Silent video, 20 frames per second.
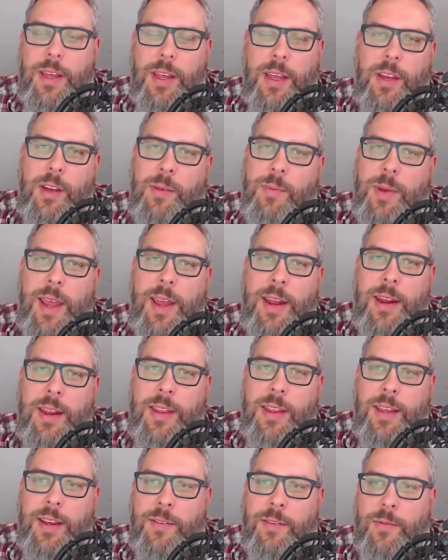It could be
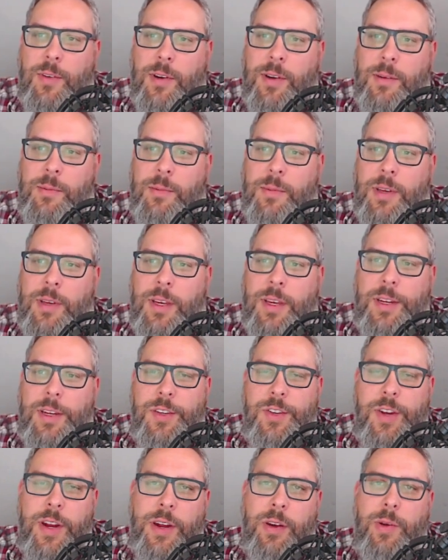anything from
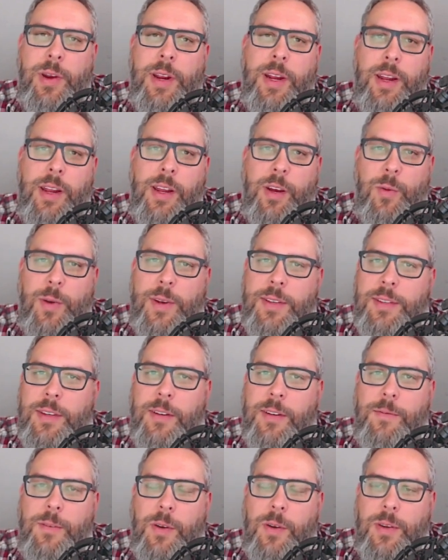generate a quiz
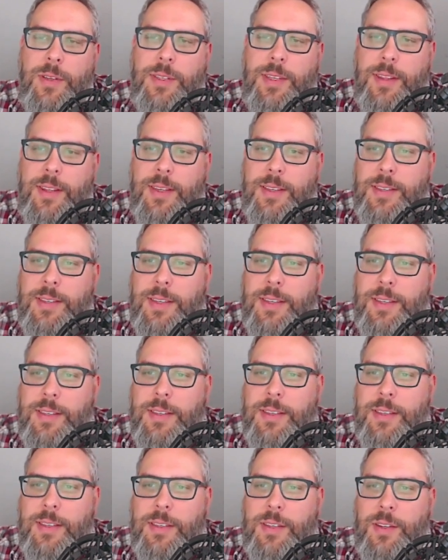on
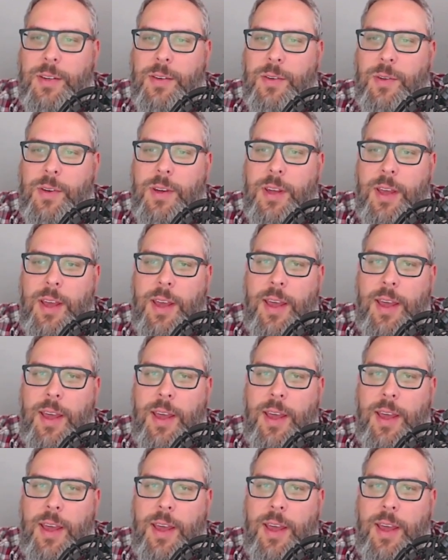photosynthesis to